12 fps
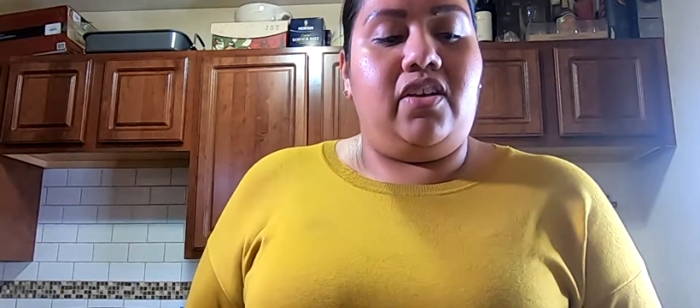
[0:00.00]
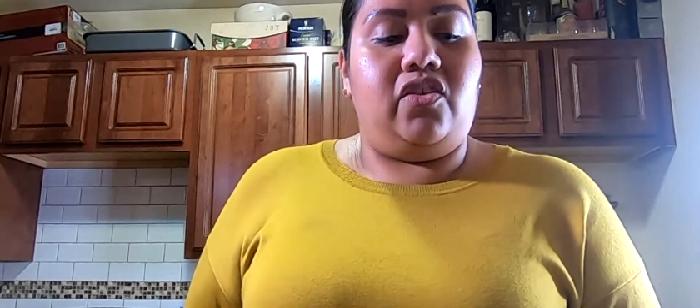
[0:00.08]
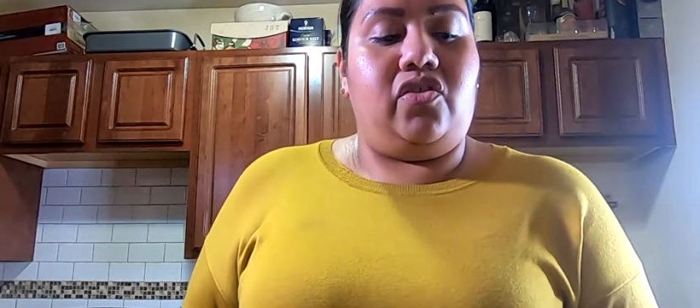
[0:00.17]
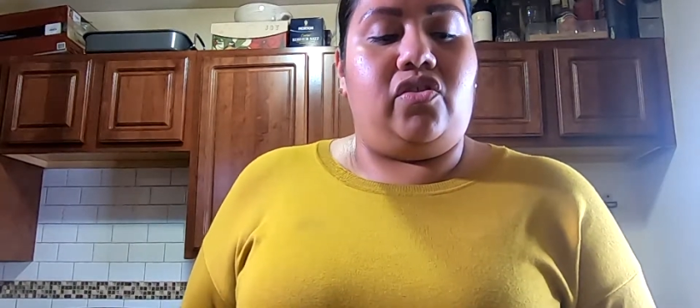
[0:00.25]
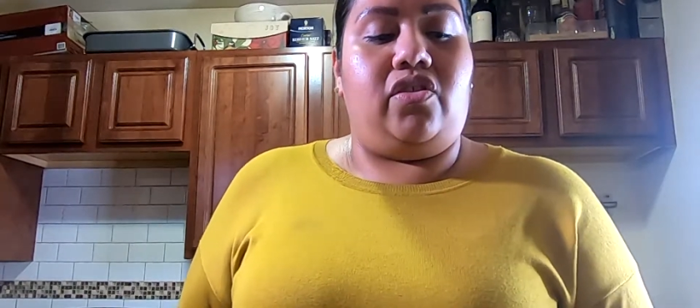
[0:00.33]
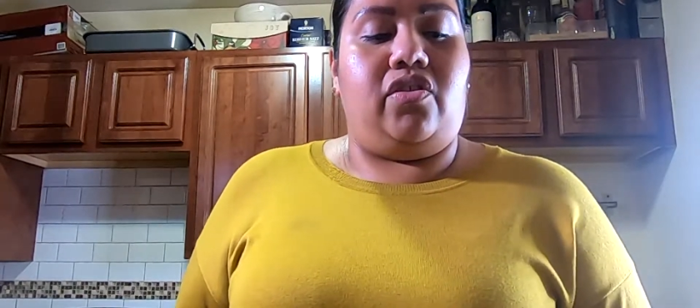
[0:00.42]

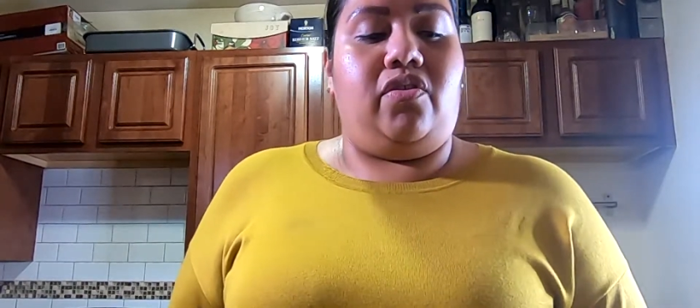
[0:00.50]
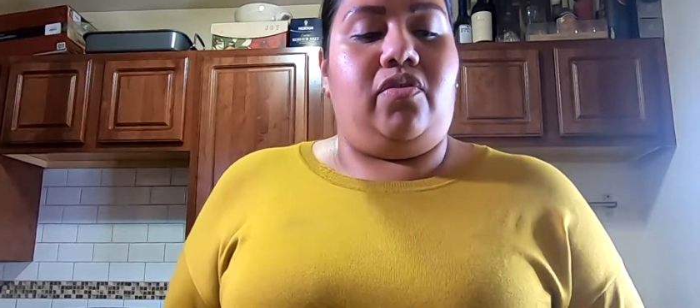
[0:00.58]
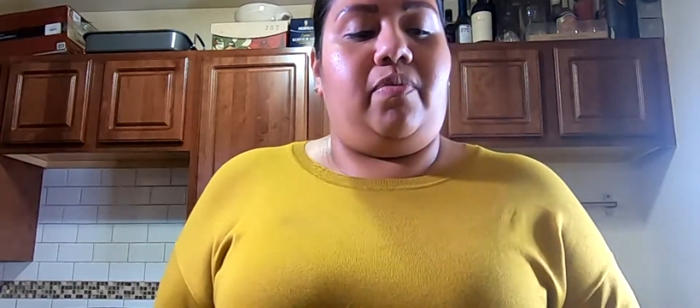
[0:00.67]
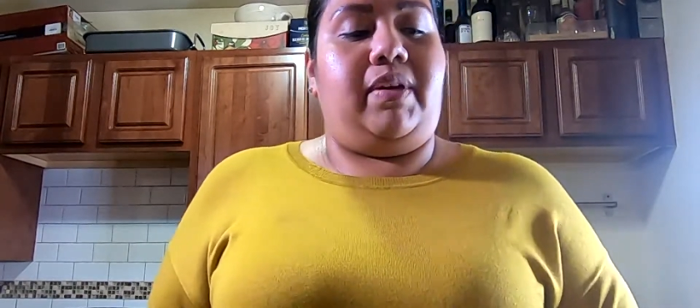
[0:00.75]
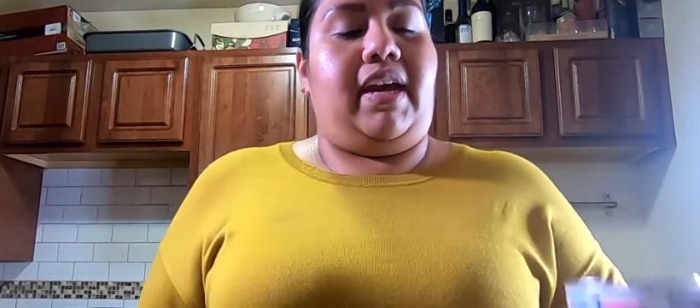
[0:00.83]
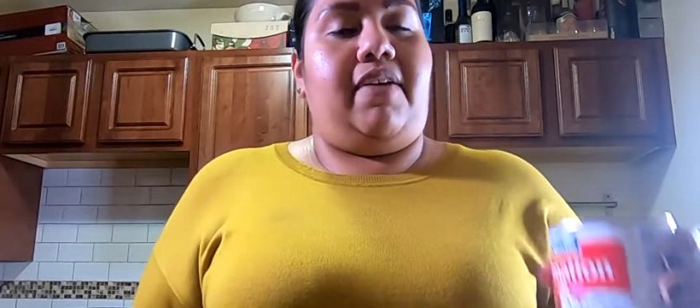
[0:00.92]

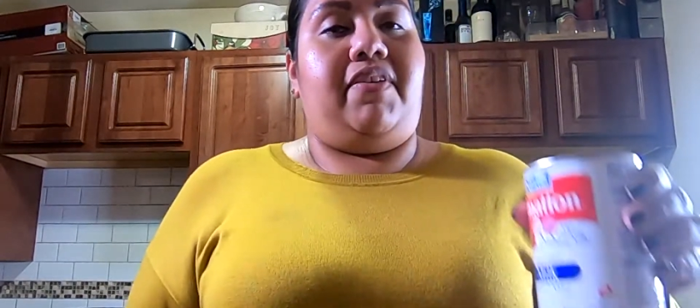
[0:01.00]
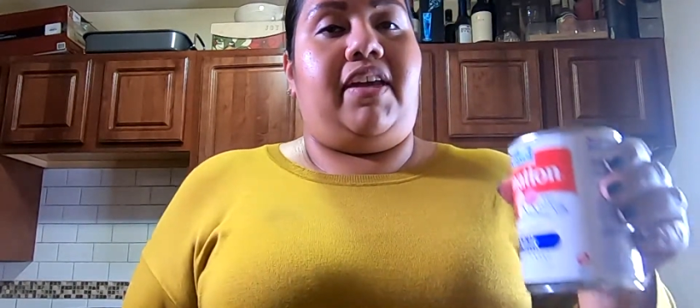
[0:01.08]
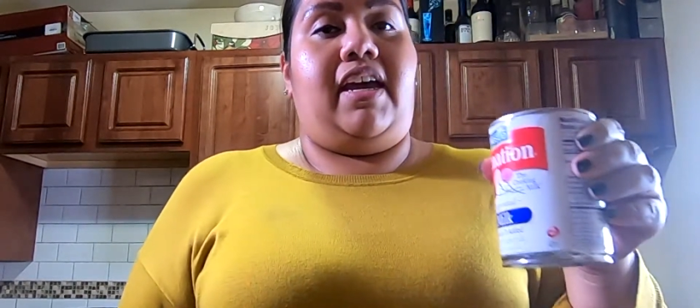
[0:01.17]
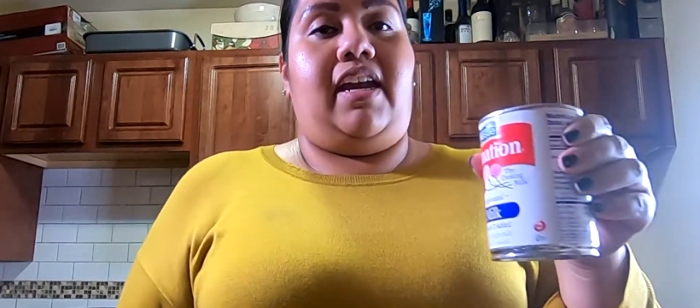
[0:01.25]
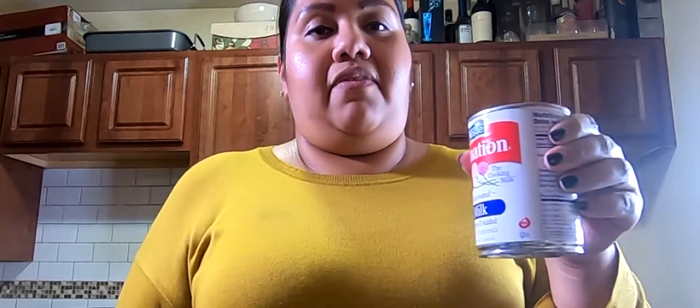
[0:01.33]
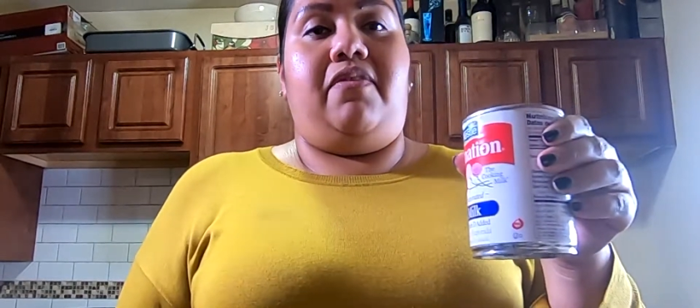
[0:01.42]
So we have a
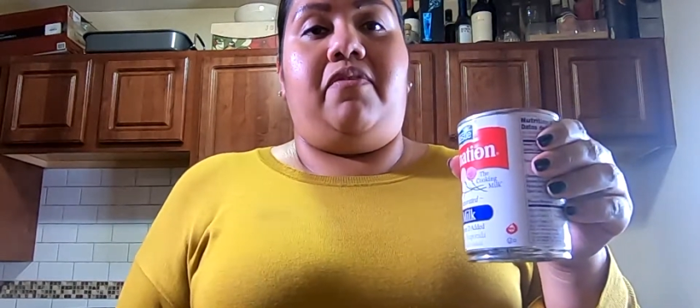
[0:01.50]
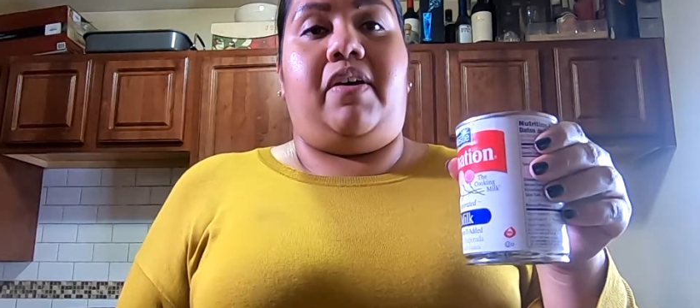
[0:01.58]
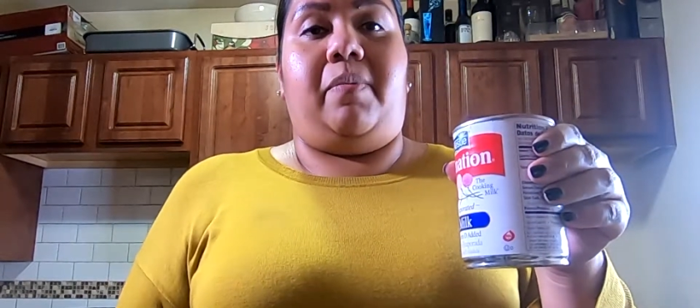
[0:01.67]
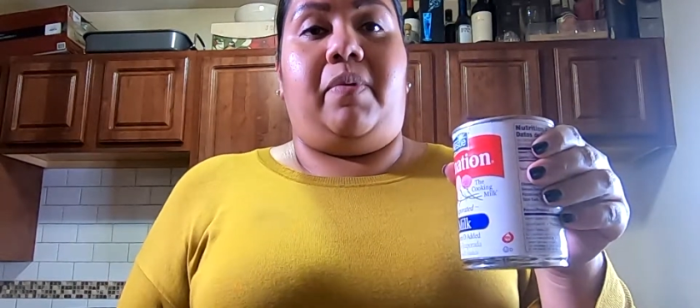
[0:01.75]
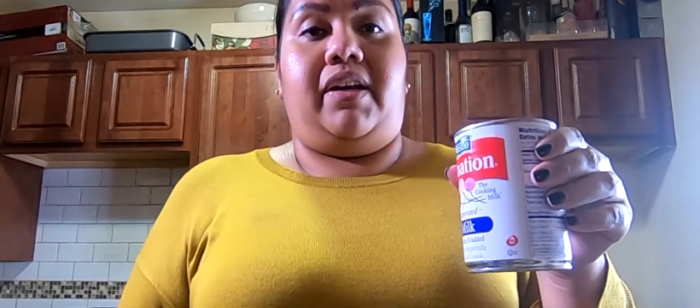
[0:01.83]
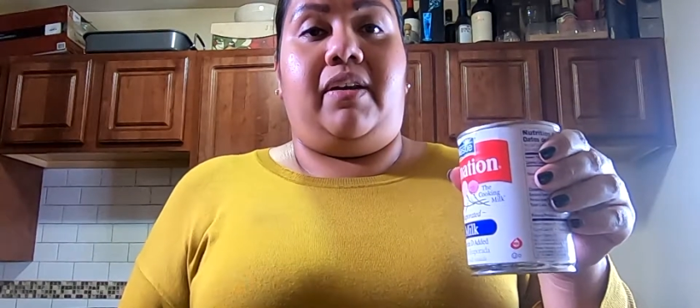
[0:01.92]
can of
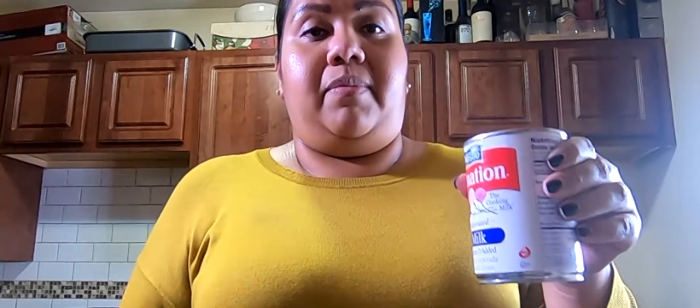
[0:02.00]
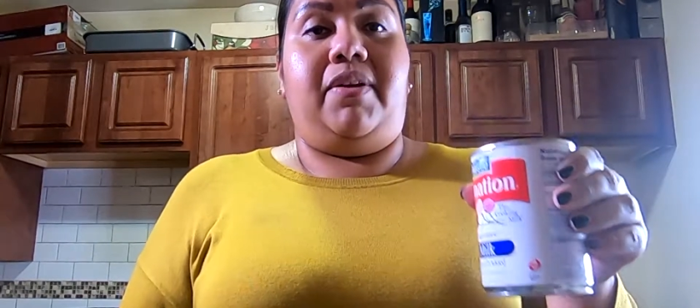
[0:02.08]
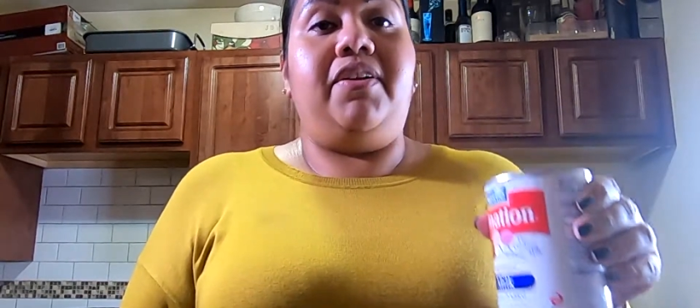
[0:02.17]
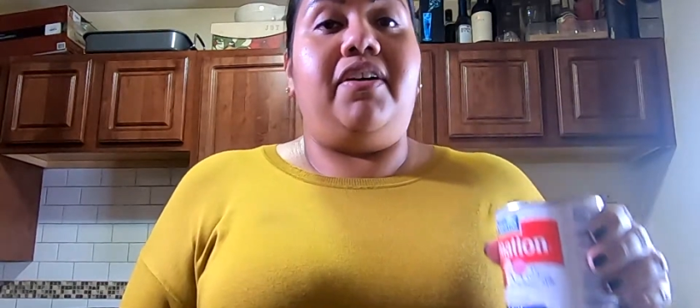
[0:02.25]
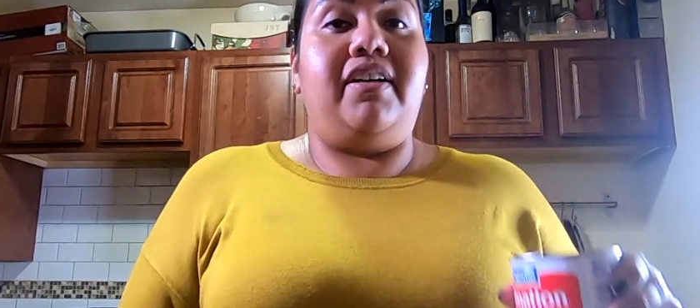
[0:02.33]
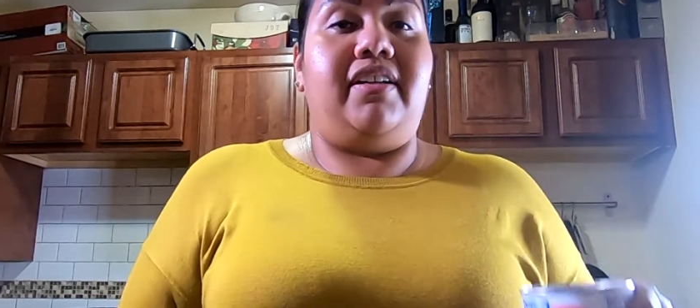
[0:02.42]
evaporated
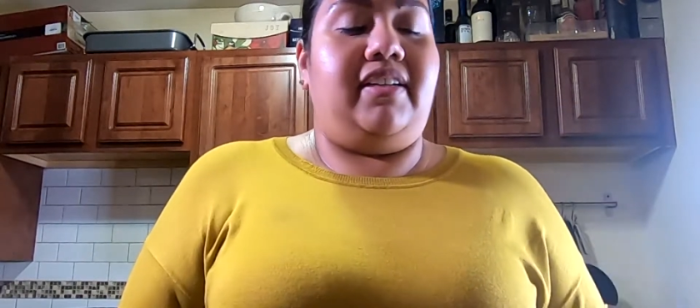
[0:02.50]
milk.